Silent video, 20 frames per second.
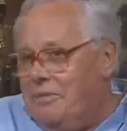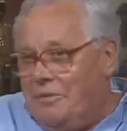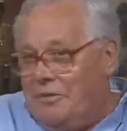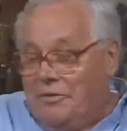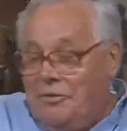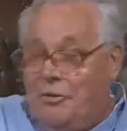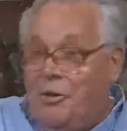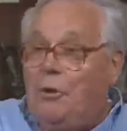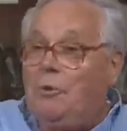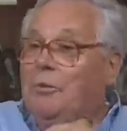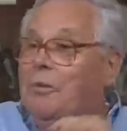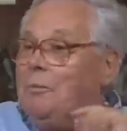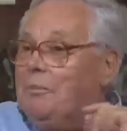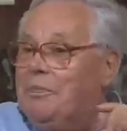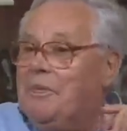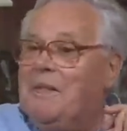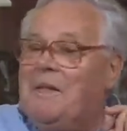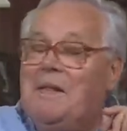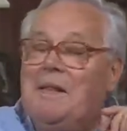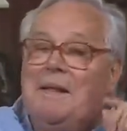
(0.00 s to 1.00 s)
So
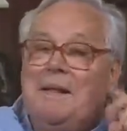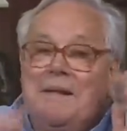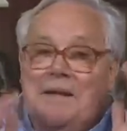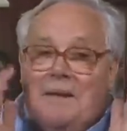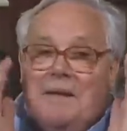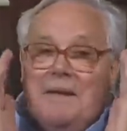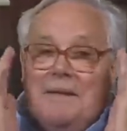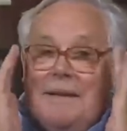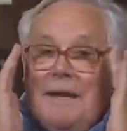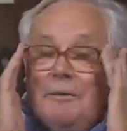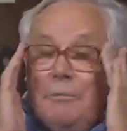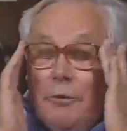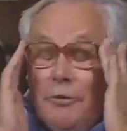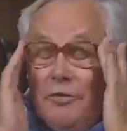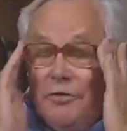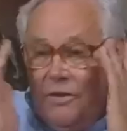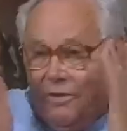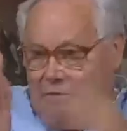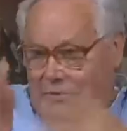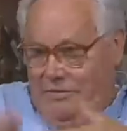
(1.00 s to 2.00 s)
that
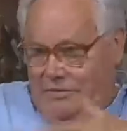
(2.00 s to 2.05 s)
was